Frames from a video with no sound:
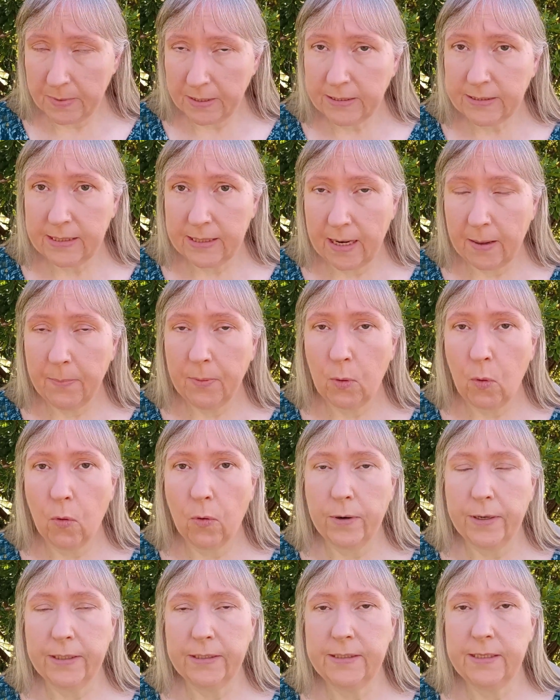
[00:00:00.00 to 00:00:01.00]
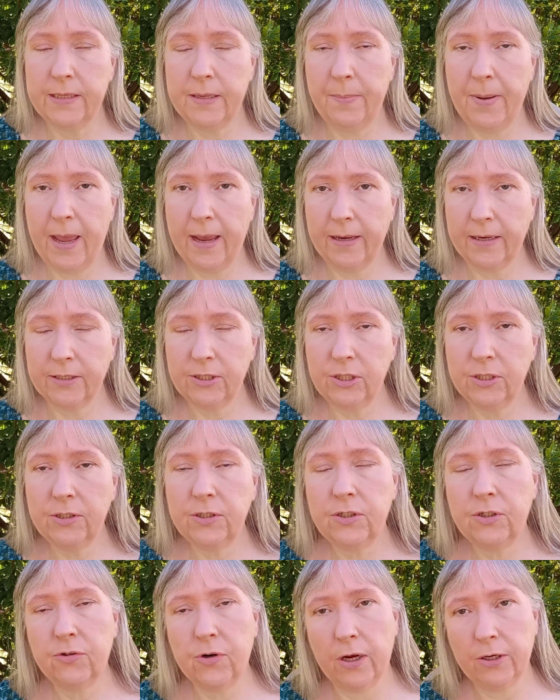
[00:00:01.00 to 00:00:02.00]
mix it up according to the package
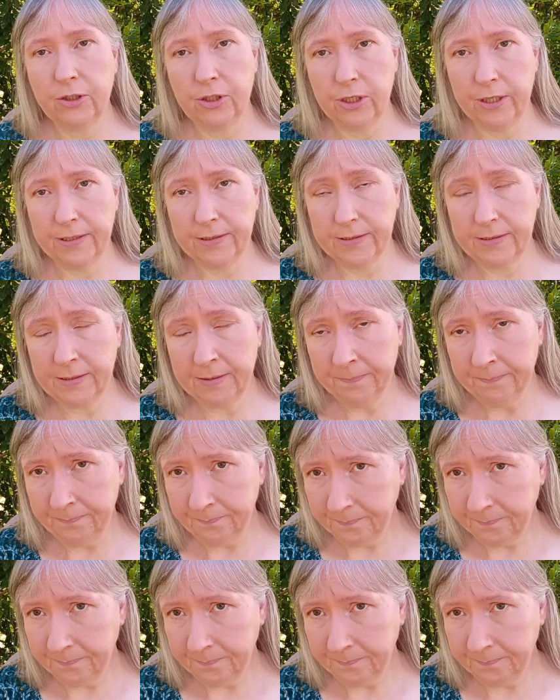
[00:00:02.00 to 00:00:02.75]
instructions,